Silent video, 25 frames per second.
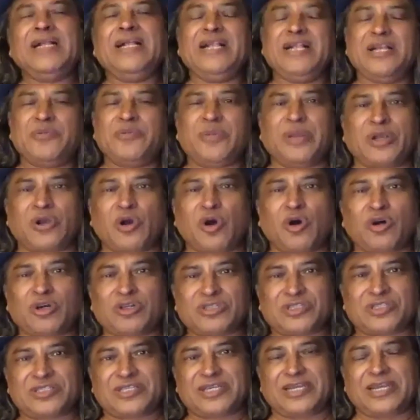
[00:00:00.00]

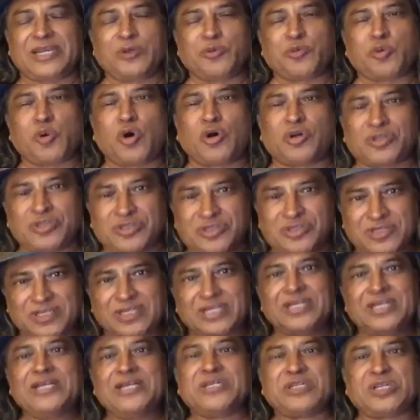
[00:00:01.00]
because it was
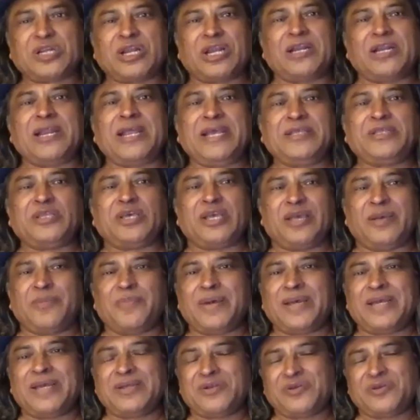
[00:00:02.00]
turning the
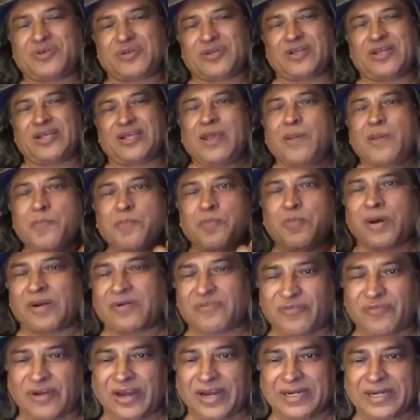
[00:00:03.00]
image
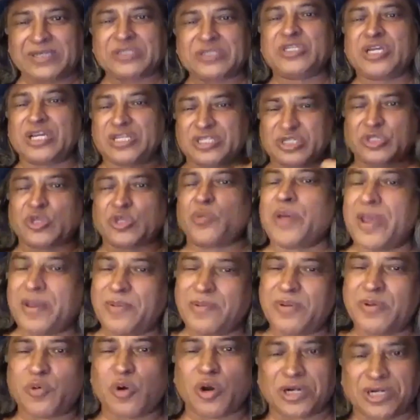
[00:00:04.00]
imperfect just the way we
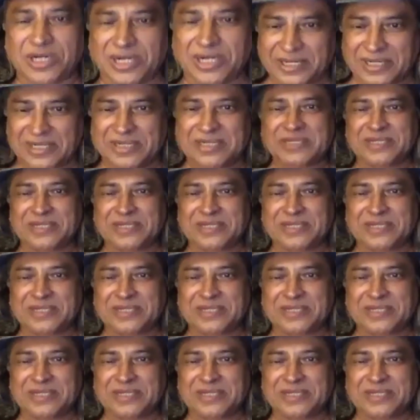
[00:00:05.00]
wanted.